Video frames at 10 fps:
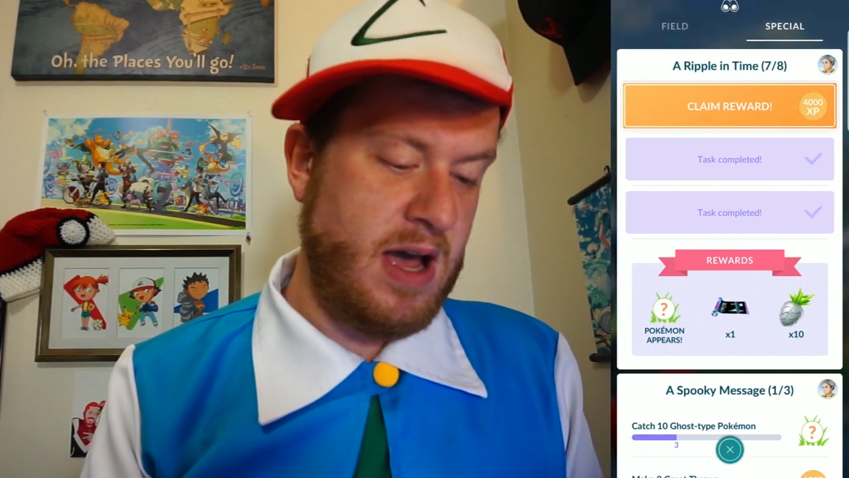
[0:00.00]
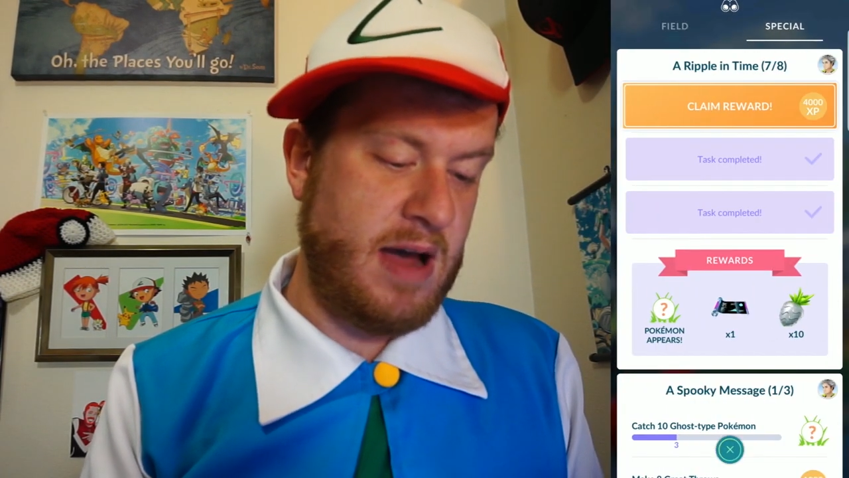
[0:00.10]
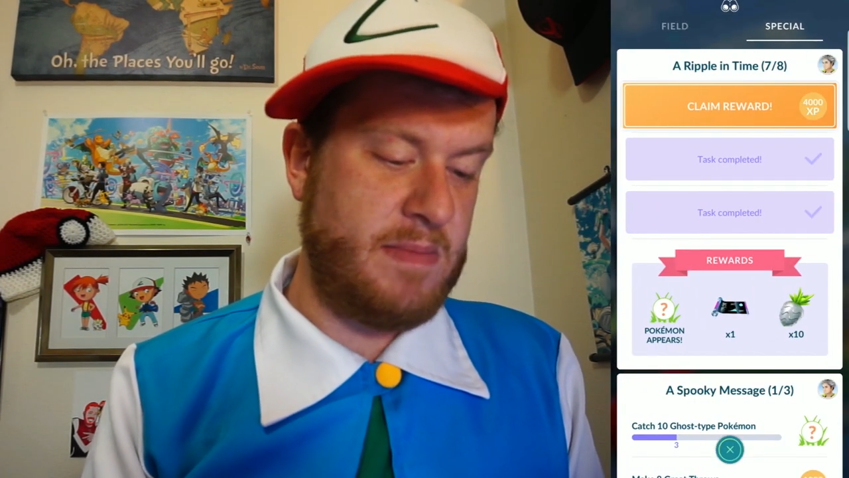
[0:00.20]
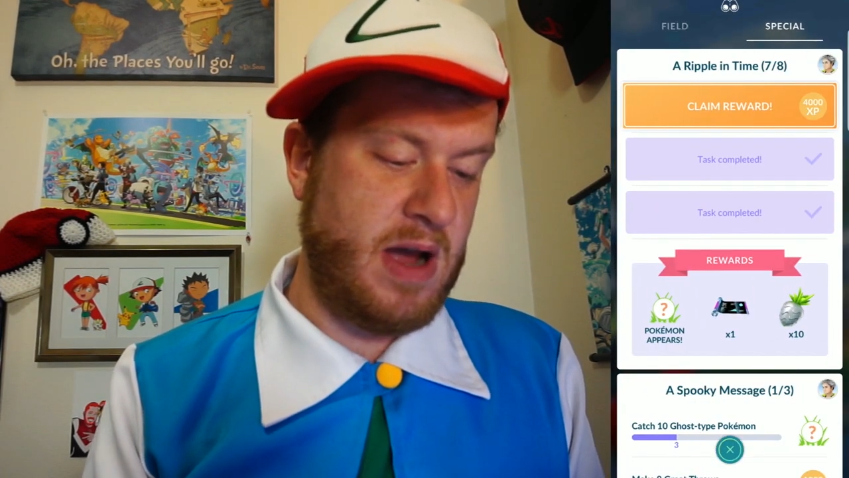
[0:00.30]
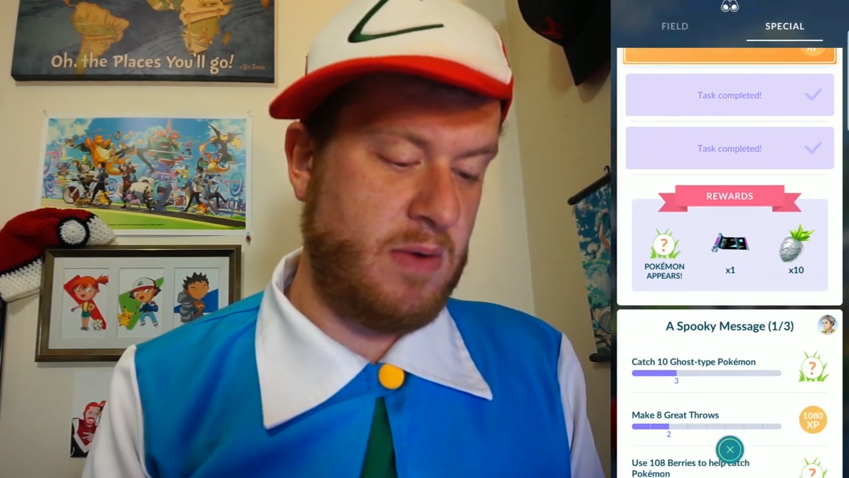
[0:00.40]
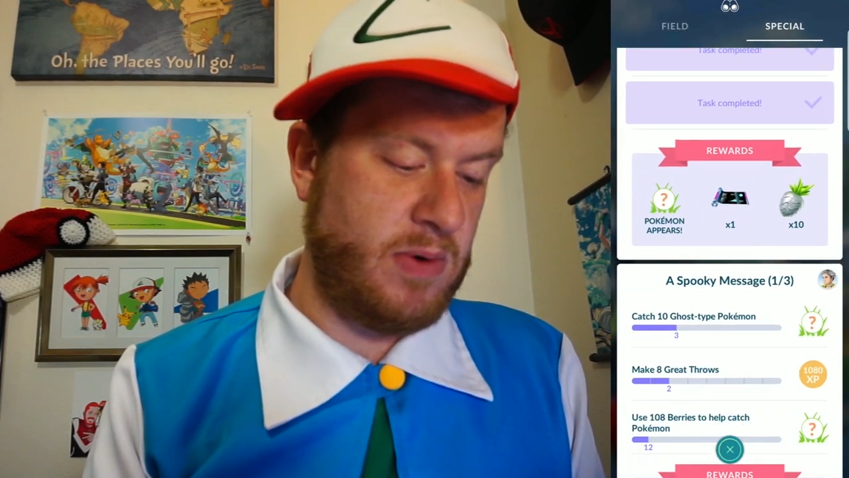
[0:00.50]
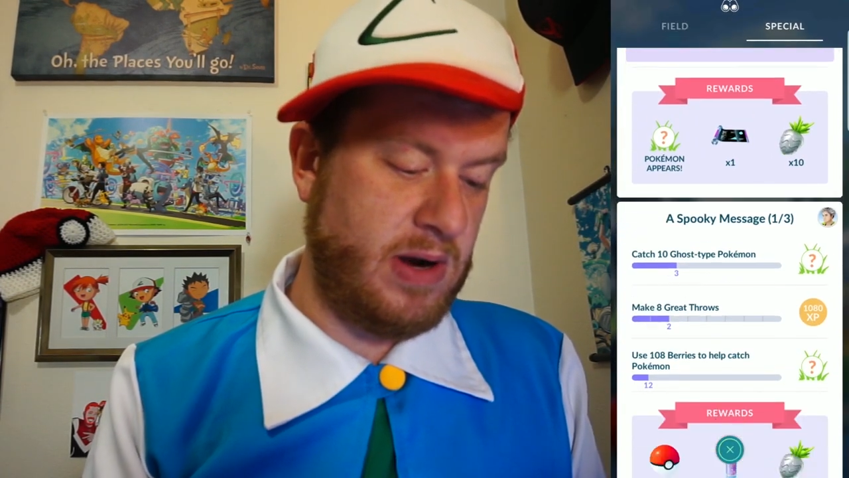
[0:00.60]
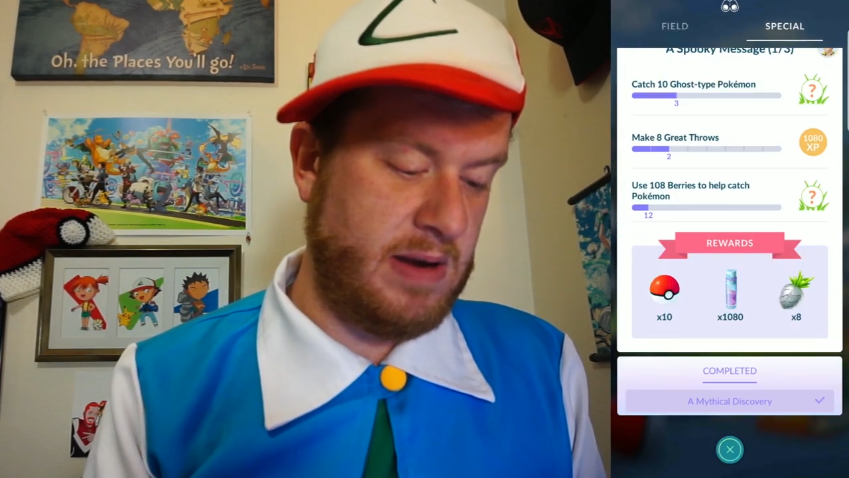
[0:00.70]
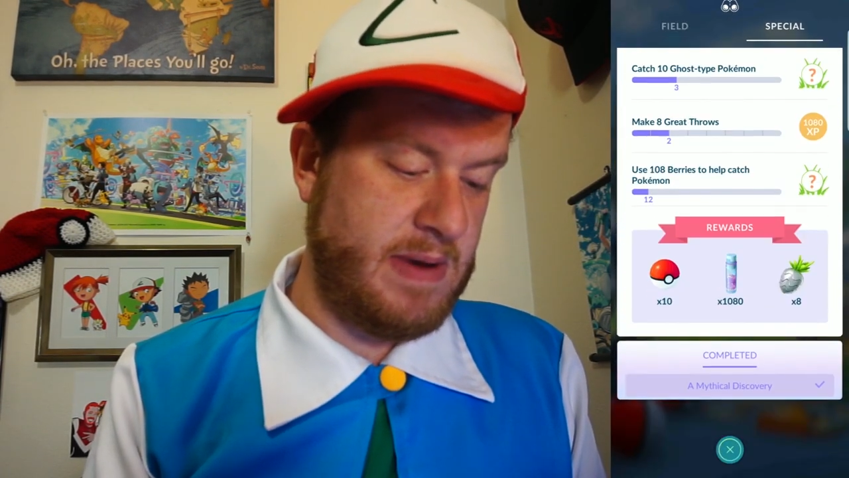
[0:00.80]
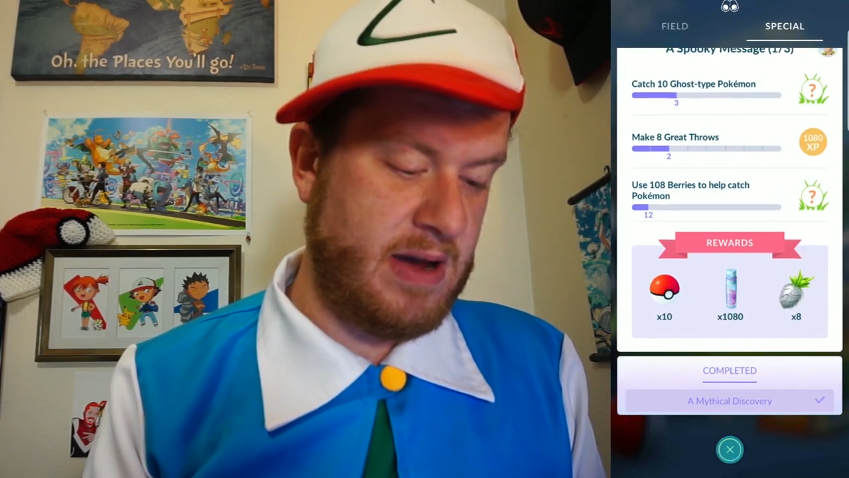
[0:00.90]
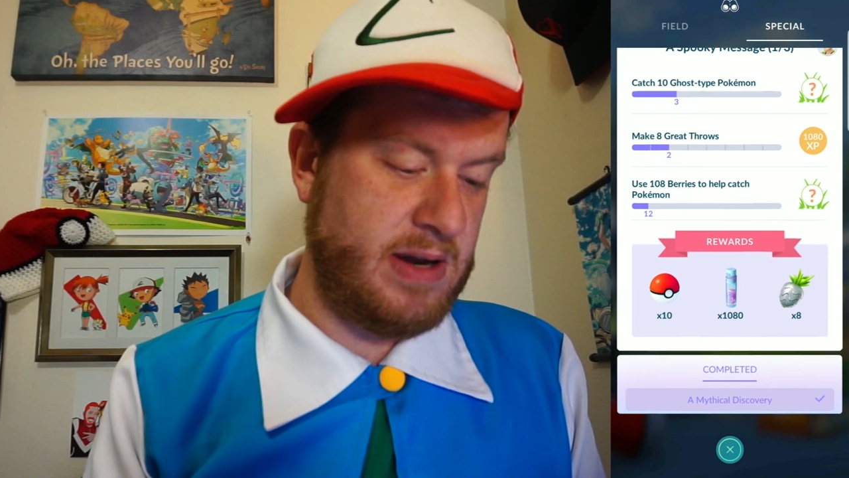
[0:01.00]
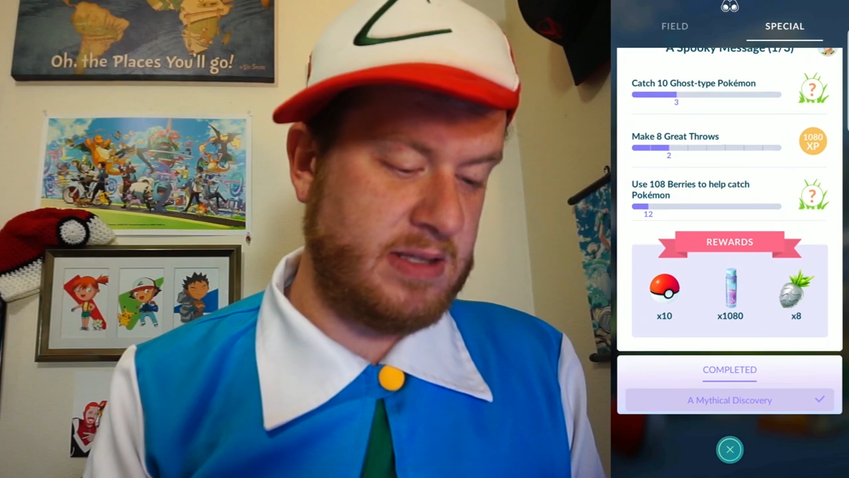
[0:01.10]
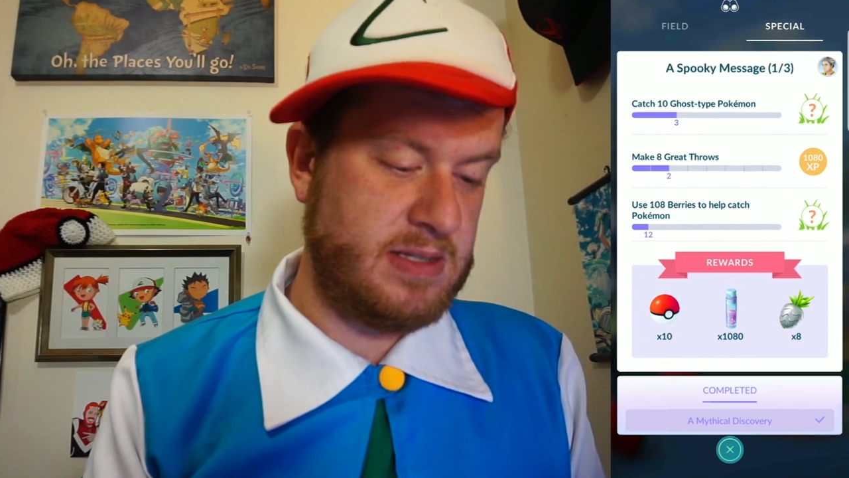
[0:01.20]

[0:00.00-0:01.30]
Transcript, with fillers: I'm not worried about it.